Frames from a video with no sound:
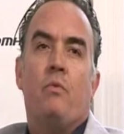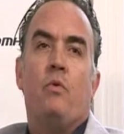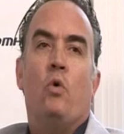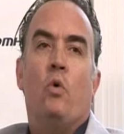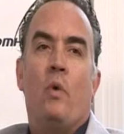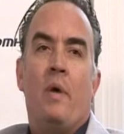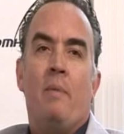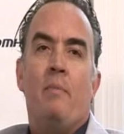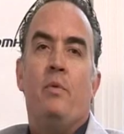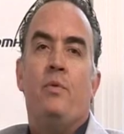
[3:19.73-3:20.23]

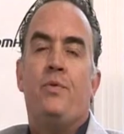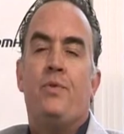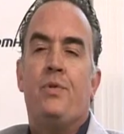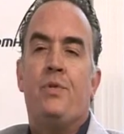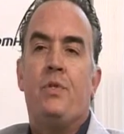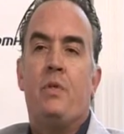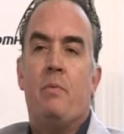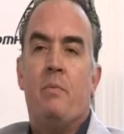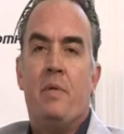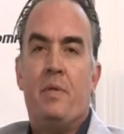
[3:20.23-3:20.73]
your immune
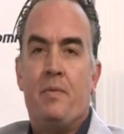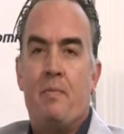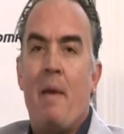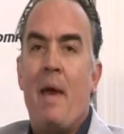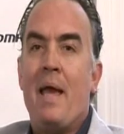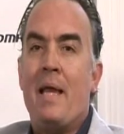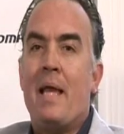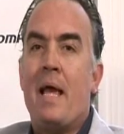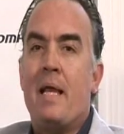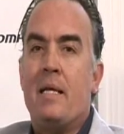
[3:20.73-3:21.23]
system has
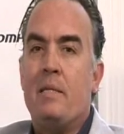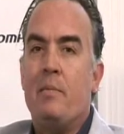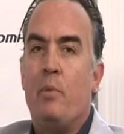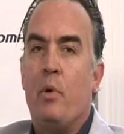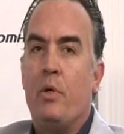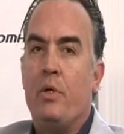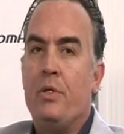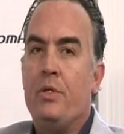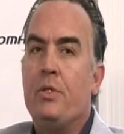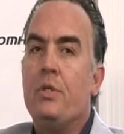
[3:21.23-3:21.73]
made
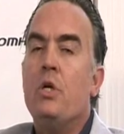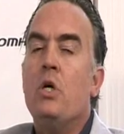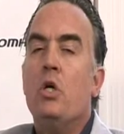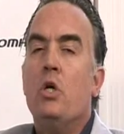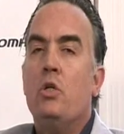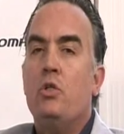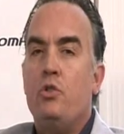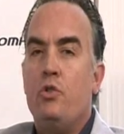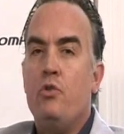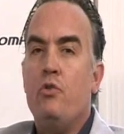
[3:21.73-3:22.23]
antibodies
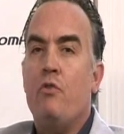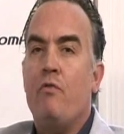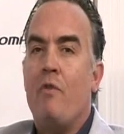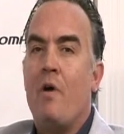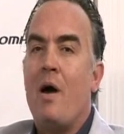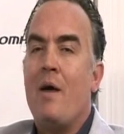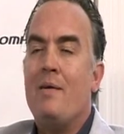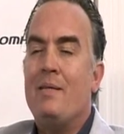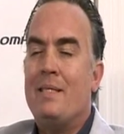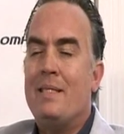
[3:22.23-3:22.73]
to the
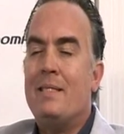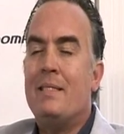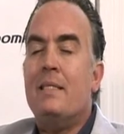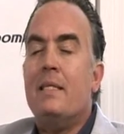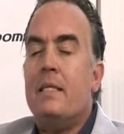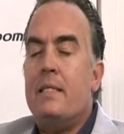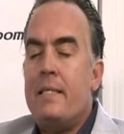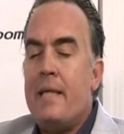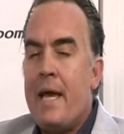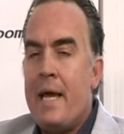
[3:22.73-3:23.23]
virus, it's
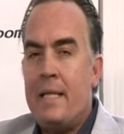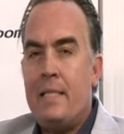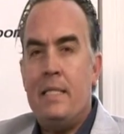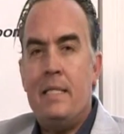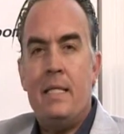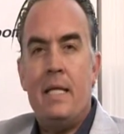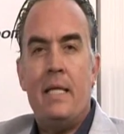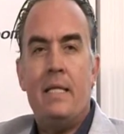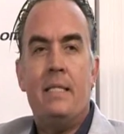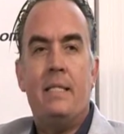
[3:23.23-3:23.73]

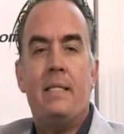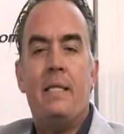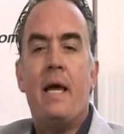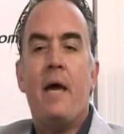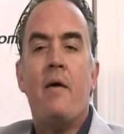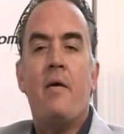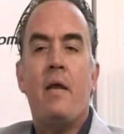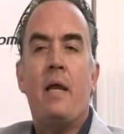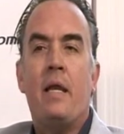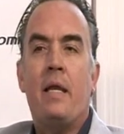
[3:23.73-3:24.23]
detected that it's
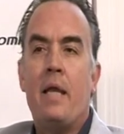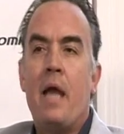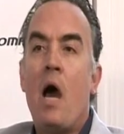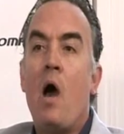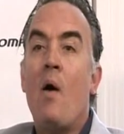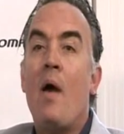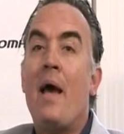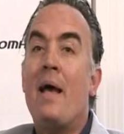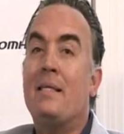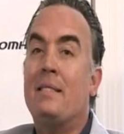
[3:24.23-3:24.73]
there, and it
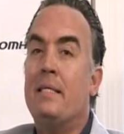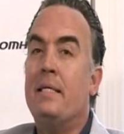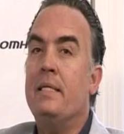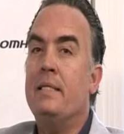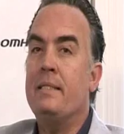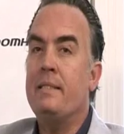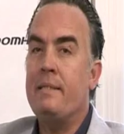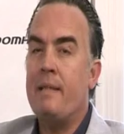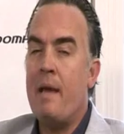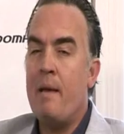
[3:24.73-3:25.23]
now has an
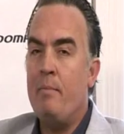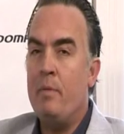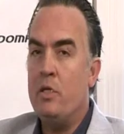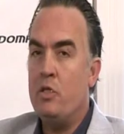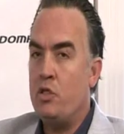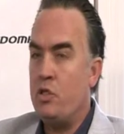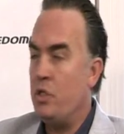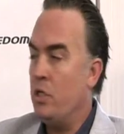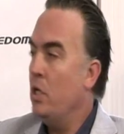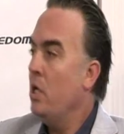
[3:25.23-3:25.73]

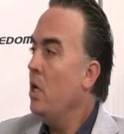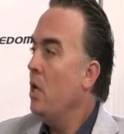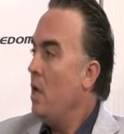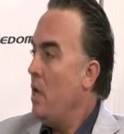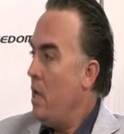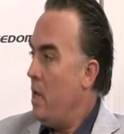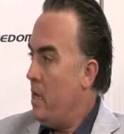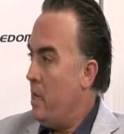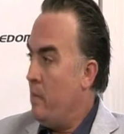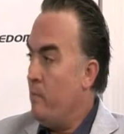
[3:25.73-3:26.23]
established
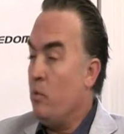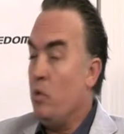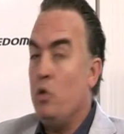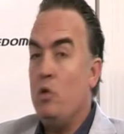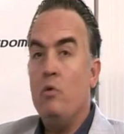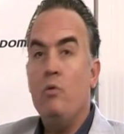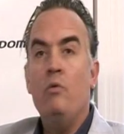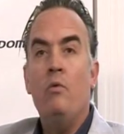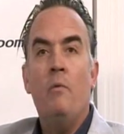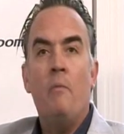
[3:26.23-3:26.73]

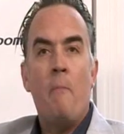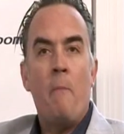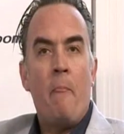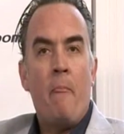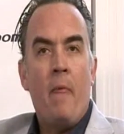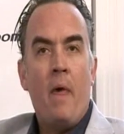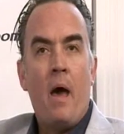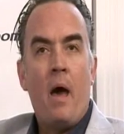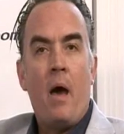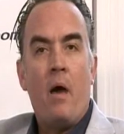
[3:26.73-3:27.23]
immune
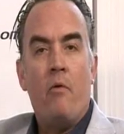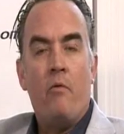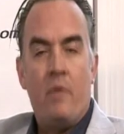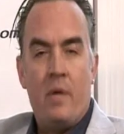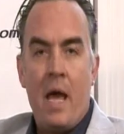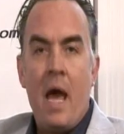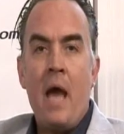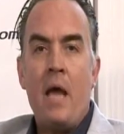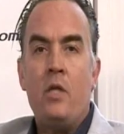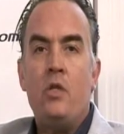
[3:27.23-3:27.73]

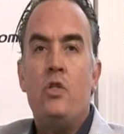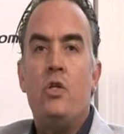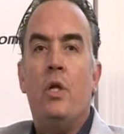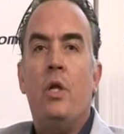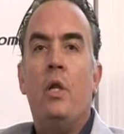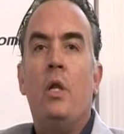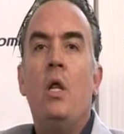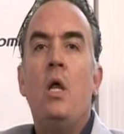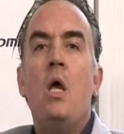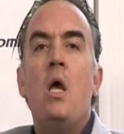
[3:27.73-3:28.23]

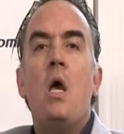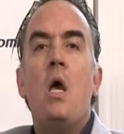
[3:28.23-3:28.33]
reaction,